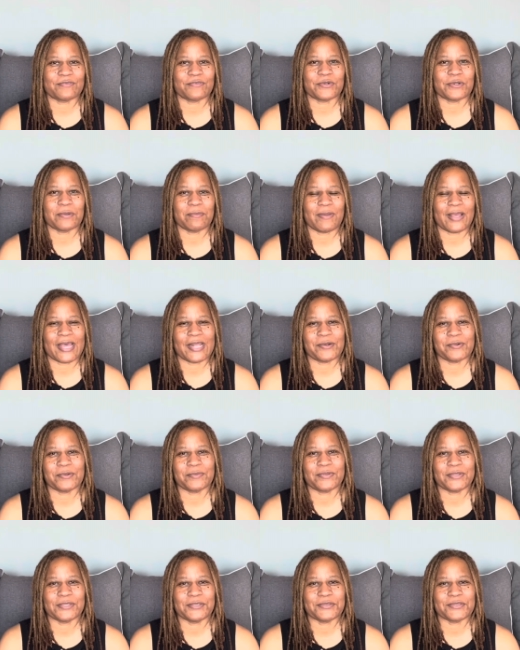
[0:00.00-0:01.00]
for Pattern
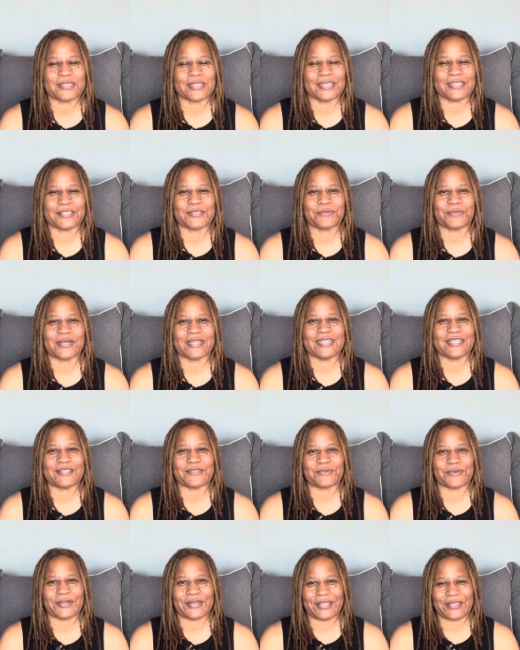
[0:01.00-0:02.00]
Palooza
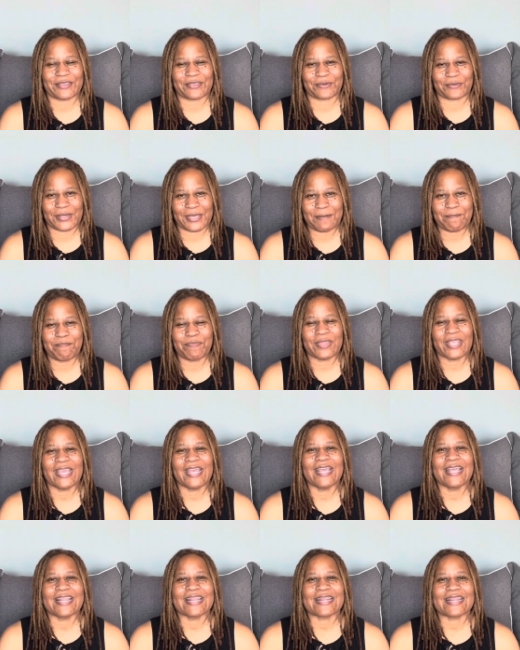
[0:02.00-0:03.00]
2023.
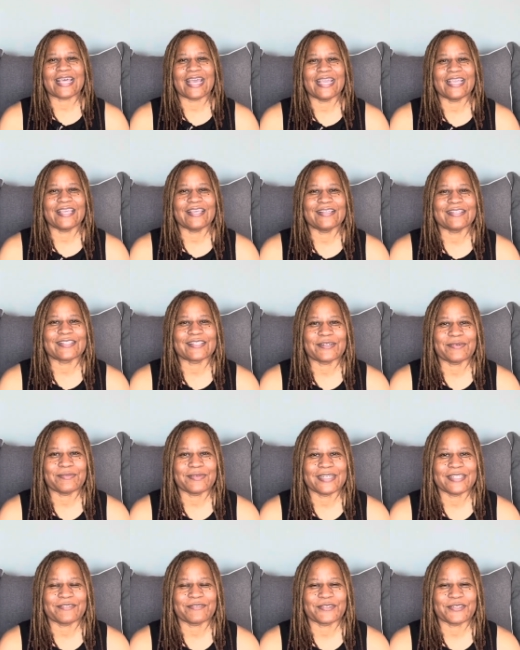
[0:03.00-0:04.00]
Thank you so
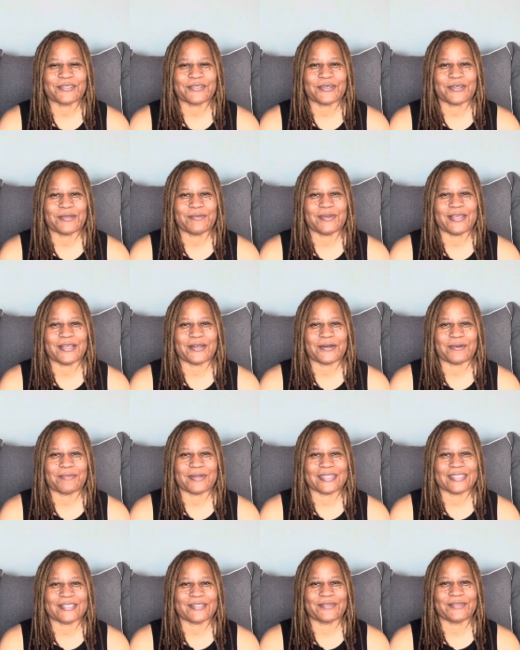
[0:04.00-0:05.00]
much for joining me on my
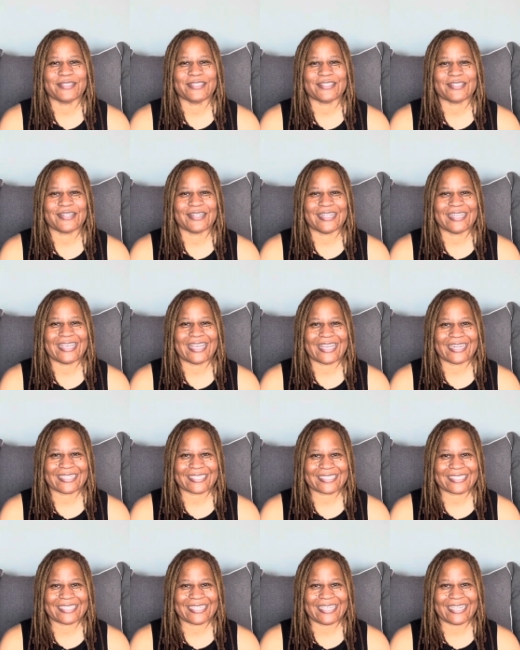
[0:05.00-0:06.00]
sewing journey, and I'll
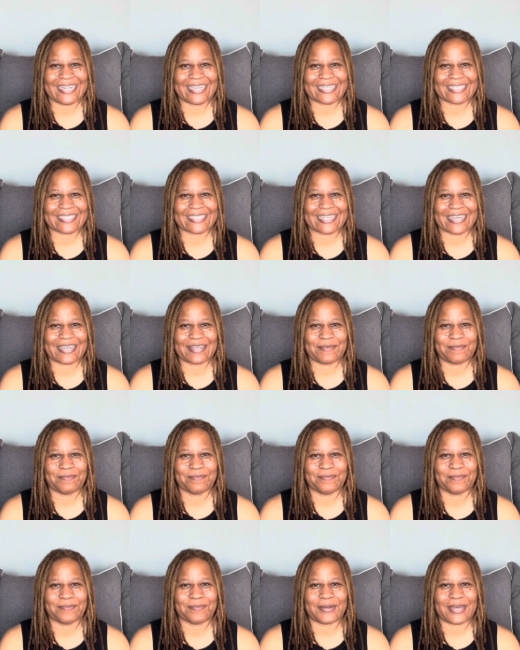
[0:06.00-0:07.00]
see you next time.
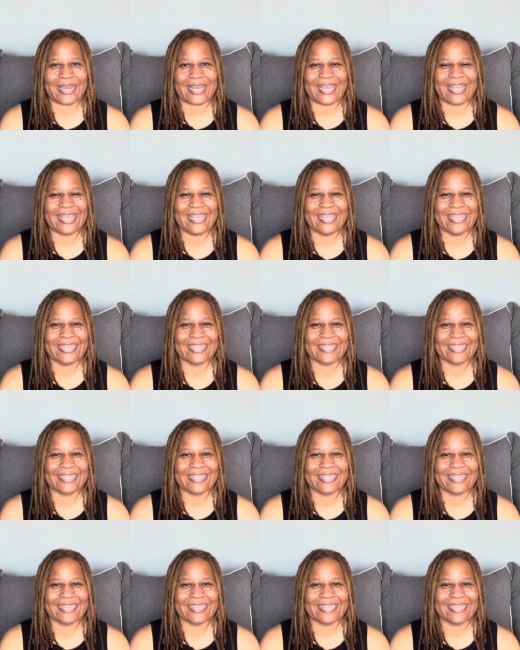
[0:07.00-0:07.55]
Bye.